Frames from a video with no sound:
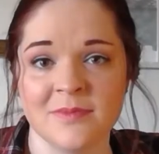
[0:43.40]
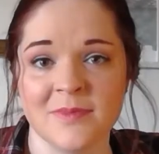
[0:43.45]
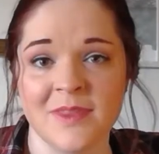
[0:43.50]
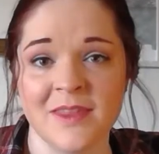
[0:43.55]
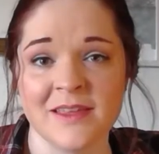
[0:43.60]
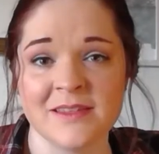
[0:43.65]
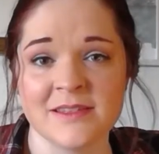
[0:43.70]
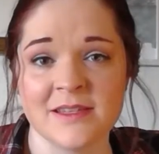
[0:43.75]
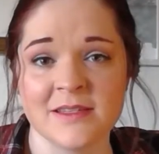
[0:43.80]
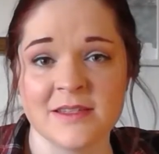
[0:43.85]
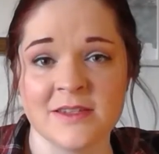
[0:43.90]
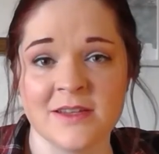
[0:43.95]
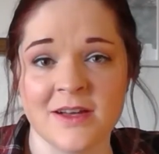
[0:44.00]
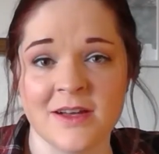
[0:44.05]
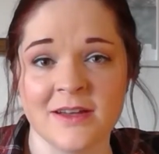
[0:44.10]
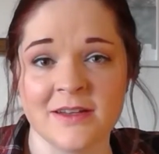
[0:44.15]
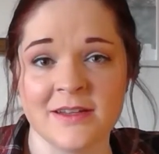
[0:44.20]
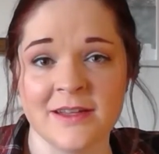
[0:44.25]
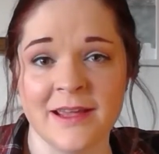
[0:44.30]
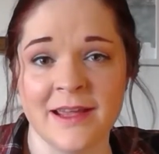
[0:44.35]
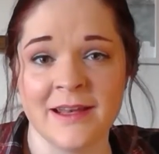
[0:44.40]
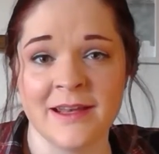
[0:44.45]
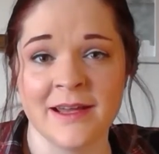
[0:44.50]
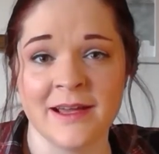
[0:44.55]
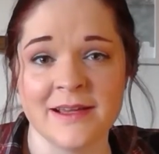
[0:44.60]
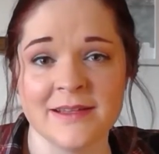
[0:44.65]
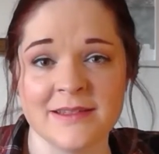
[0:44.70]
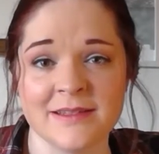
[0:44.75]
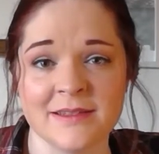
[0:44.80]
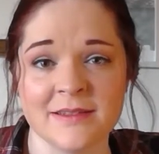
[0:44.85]
This is not a
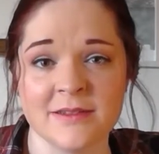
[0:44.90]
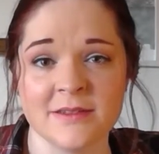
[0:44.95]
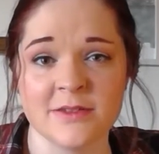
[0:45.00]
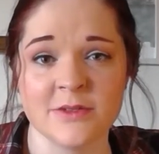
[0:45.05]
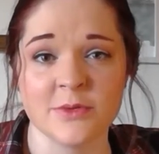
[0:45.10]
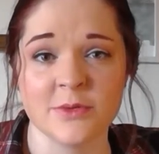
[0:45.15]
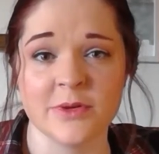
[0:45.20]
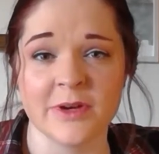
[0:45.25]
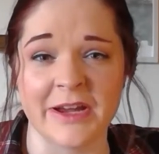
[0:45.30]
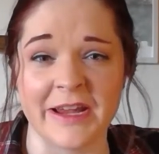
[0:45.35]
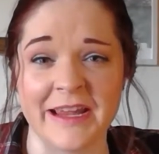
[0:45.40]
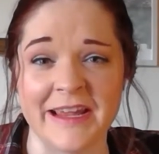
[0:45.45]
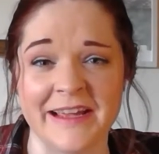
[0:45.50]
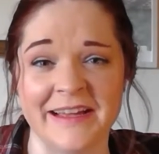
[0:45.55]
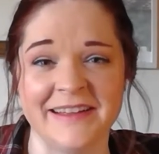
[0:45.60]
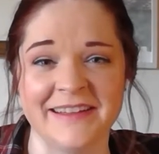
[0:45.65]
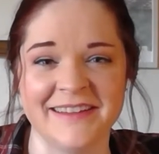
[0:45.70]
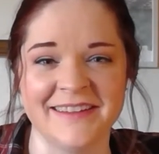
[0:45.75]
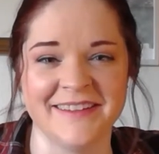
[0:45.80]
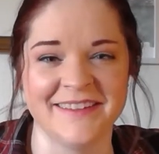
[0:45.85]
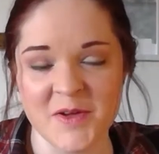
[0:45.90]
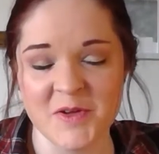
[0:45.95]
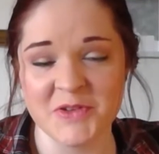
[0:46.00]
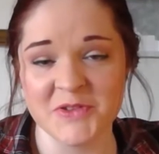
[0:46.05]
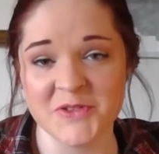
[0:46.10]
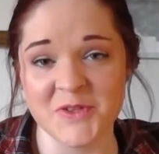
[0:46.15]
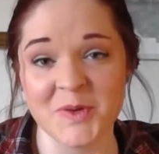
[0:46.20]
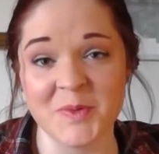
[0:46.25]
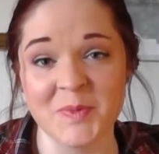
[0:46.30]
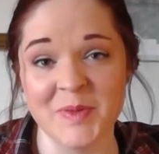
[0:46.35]
nice story,
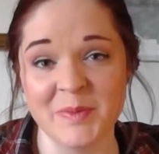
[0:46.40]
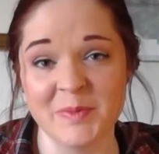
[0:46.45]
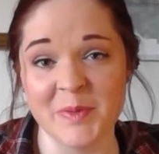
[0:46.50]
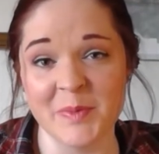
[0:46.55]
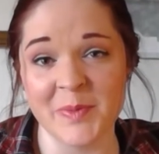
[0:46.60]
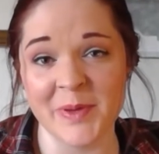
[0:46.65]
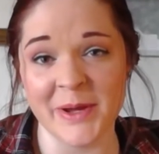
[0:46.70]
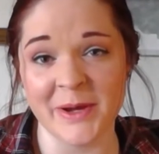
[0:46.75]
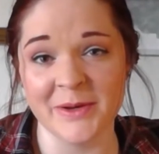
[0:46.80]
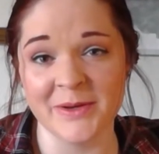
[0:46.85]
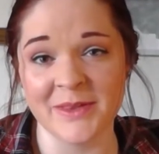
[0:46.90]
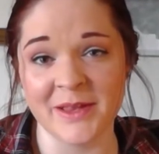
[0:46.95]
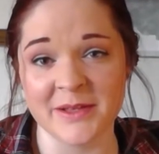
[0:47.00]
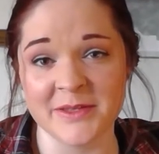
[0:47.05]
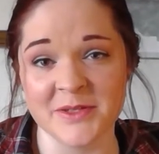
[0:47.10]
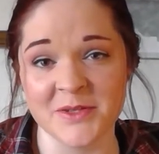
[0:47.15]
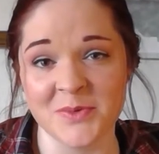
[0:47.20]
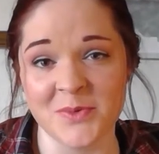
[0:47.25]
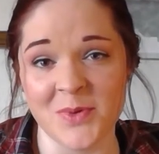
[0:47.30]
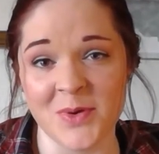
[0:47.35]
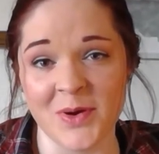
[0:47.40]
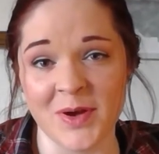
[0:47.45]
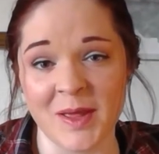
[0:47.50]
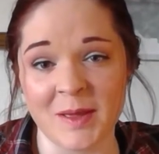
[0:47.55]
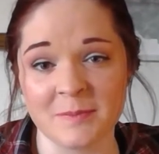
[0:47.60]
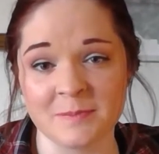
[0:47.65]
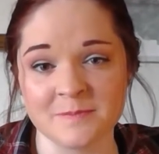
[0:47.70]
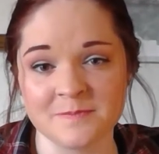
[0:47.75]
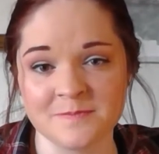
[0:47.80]
so be prepared. That's your warning.